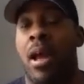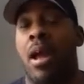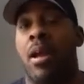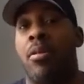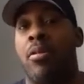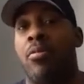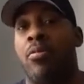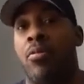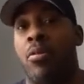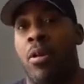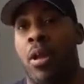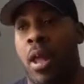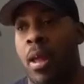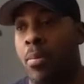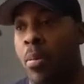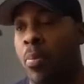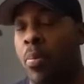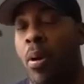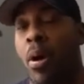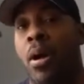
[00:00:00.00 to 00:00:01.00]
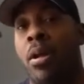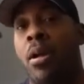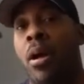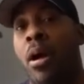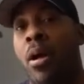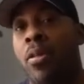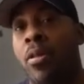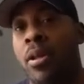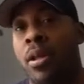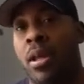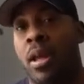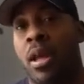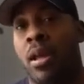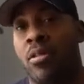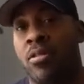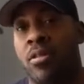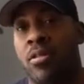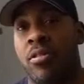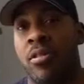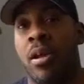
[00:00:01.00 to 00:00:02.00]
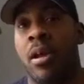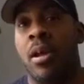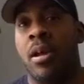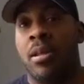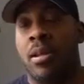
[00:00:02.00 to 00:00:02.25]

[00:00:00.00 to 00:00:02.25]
I came upon other cases